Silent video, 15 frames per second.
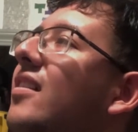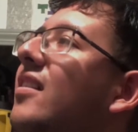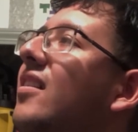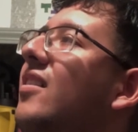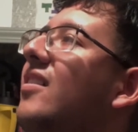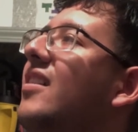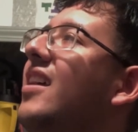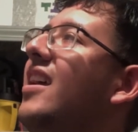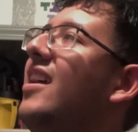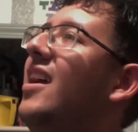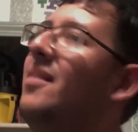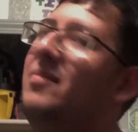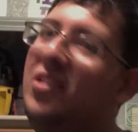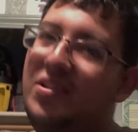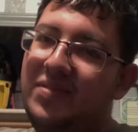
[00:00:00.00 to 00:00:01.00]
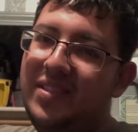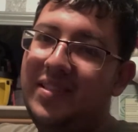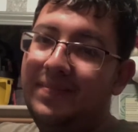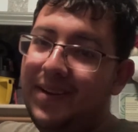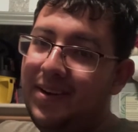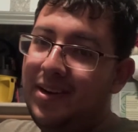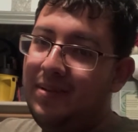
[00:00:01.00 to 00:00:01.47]
Okay, I'm nervous
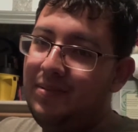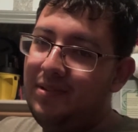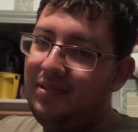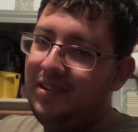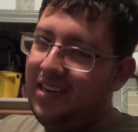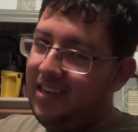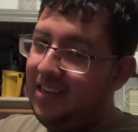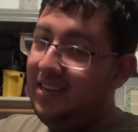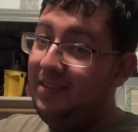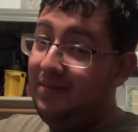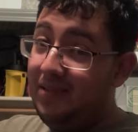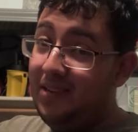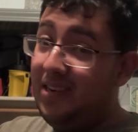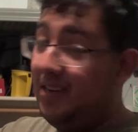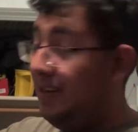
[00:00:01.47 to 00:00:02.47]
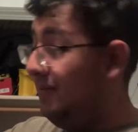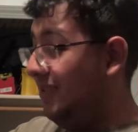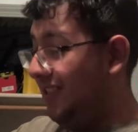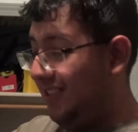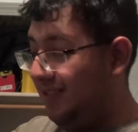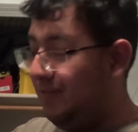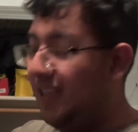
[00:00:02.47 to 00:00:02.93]
about number one.
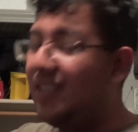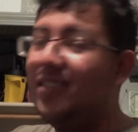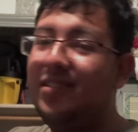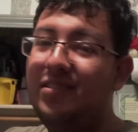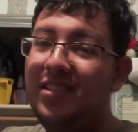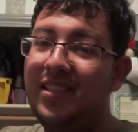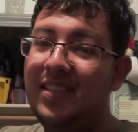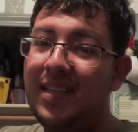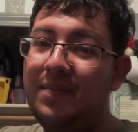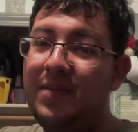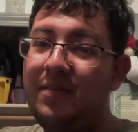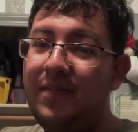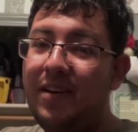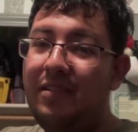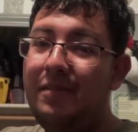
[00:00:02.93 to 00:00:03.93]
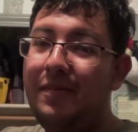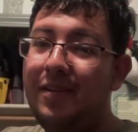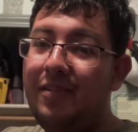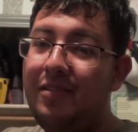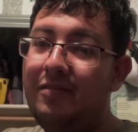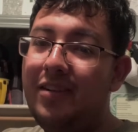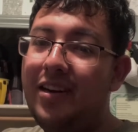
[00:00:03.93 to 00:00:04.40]
These resolutions have been very,
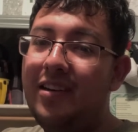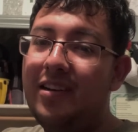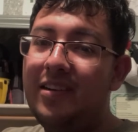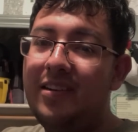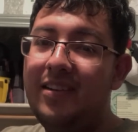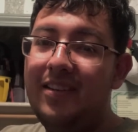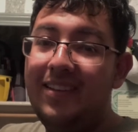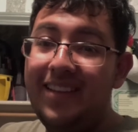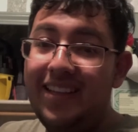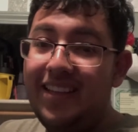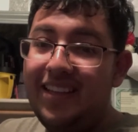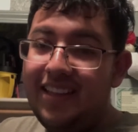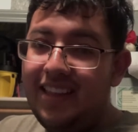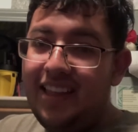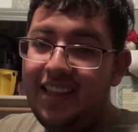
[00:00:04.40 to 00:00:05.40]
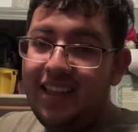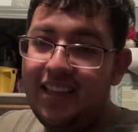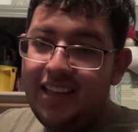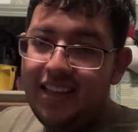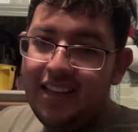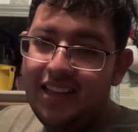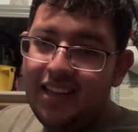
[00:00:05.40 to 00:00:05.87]
very weird.
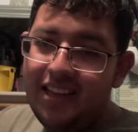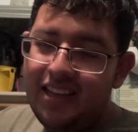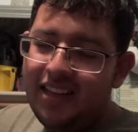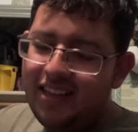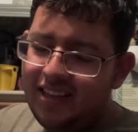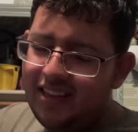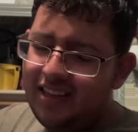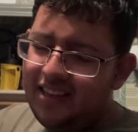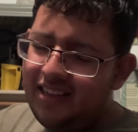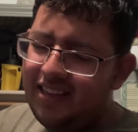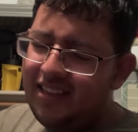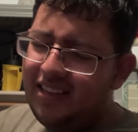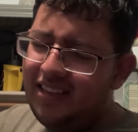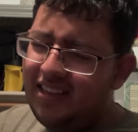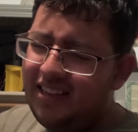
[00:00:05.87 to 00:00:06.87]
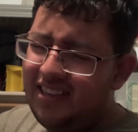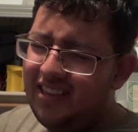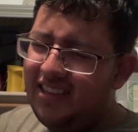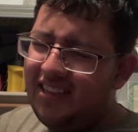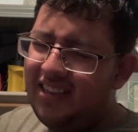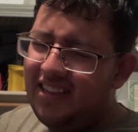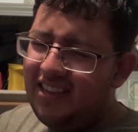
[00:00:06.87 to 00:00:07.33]

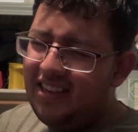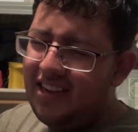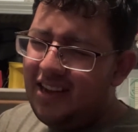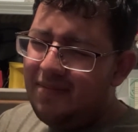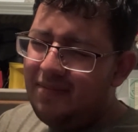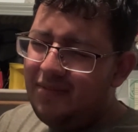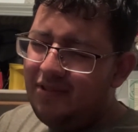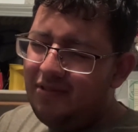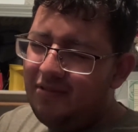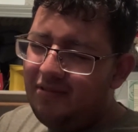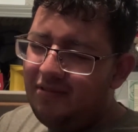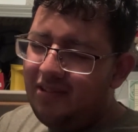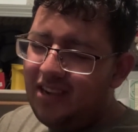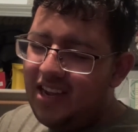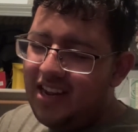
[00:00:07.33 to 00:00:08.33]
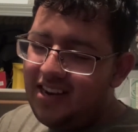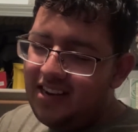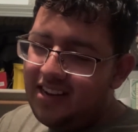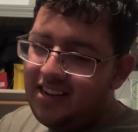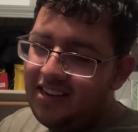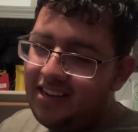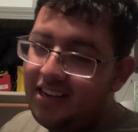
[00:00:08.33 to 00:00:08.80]
And number one,
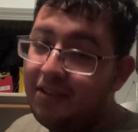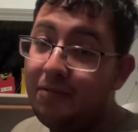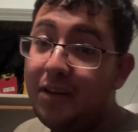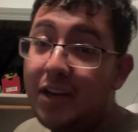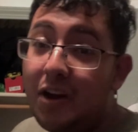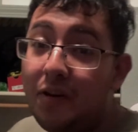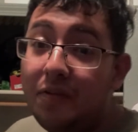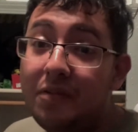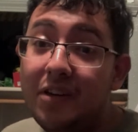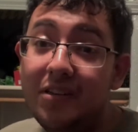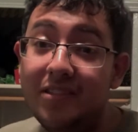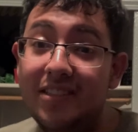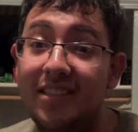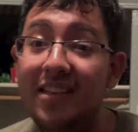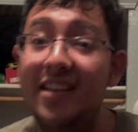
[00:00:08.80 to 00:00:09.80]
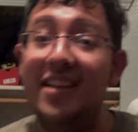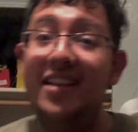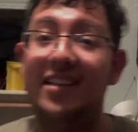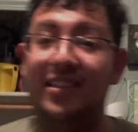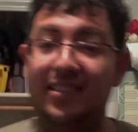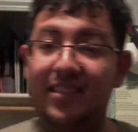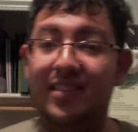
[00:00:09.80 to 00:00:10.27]
here we go, folks.
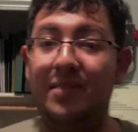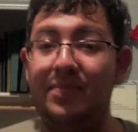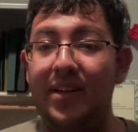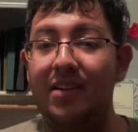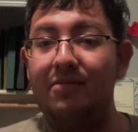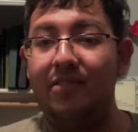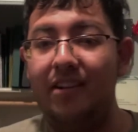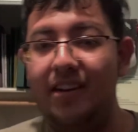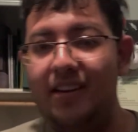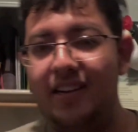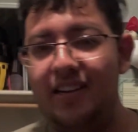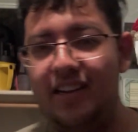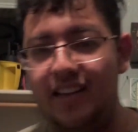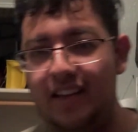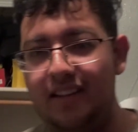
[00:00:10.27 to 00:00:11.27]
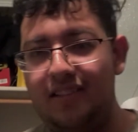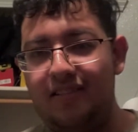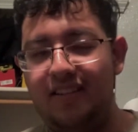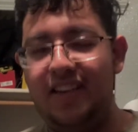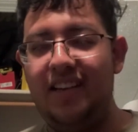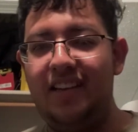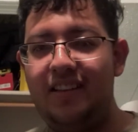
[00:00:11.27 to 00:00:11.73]
This is the big one in
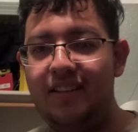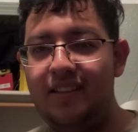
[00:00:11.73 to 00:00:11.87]
three,